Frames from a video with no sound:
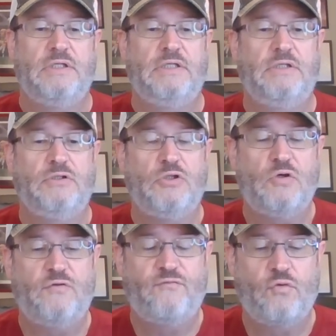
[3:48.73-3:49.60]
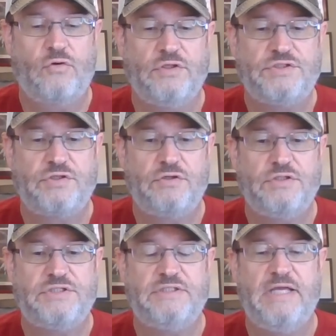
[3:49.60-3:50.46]
Uh, look for a
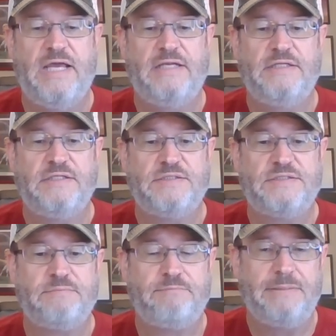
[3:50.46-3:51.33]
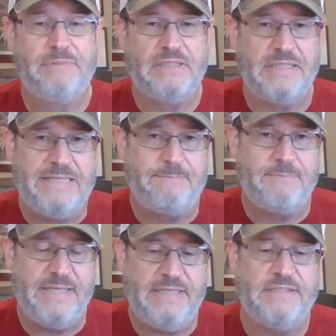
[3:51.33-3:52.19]
church that is biblically
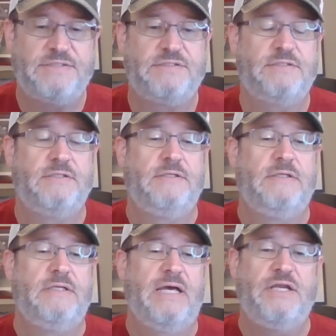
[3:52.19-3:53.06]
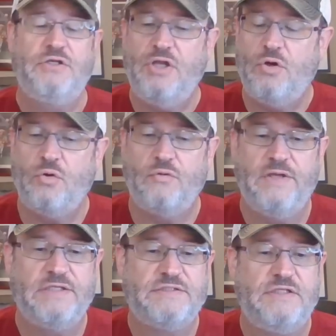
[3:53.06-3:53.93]
based. I know
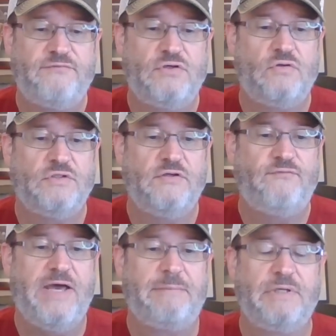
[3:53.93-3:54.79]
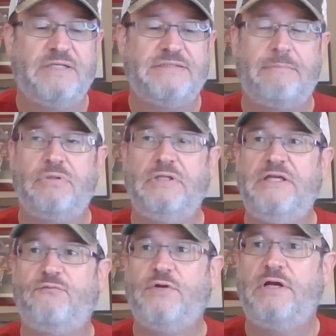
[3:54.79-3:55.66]
that is difficult to find because I
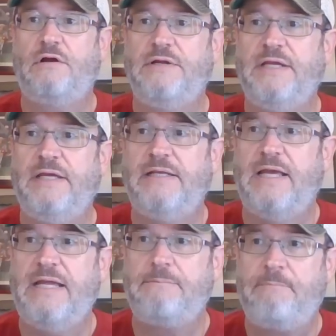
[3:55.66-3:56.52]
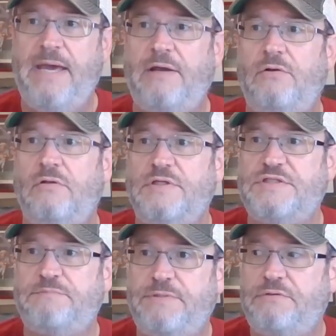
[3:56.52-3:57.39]
believe we are in a battle, a
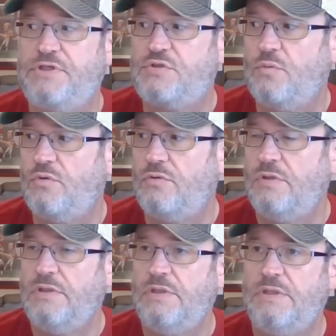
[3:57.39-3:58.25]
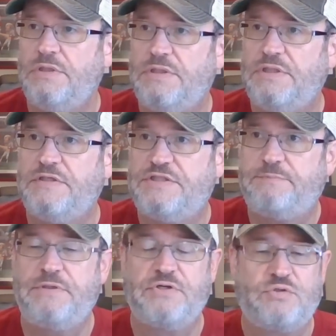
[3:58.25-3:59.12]
spiritual, a
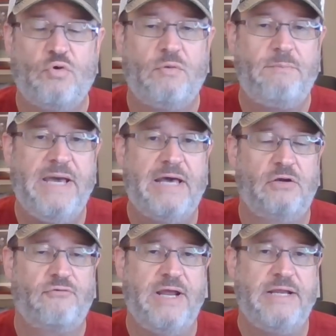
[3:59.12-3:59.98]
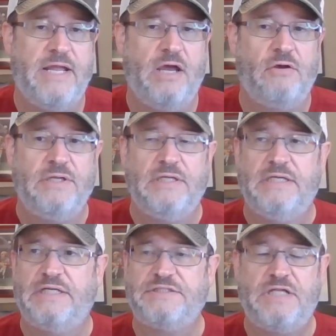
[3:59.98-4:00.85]
spiritual battle right now.
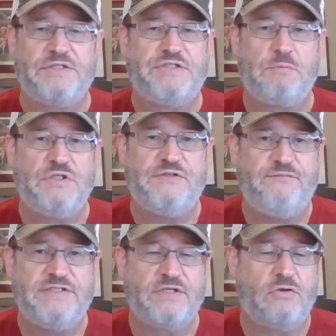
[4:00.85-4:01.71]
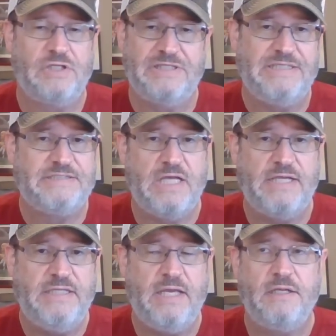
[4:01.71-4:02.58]
It's not so much physical, at least
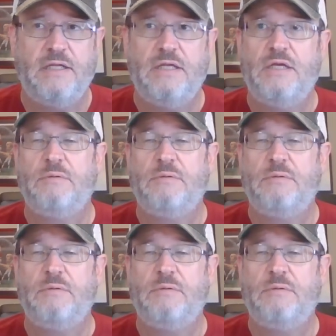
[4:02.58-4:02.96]
not yet,